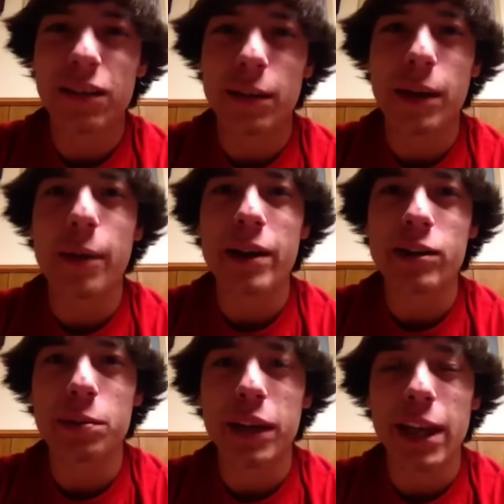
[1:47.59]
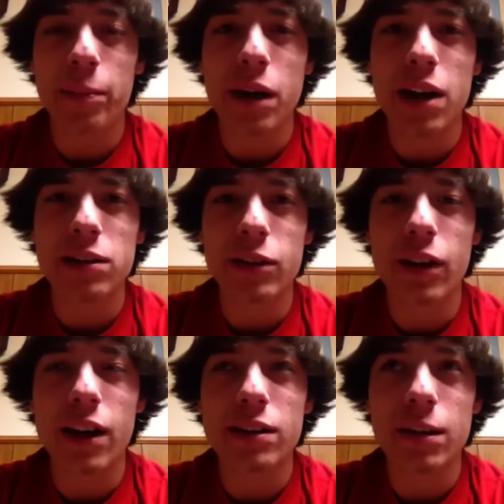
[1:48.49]
I mean, I might just play like box
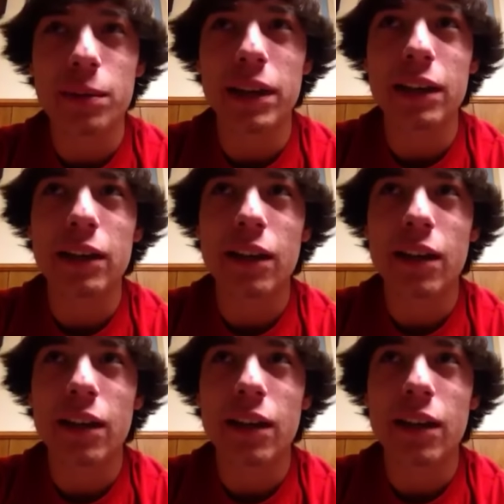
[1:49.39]
lacrosse up in,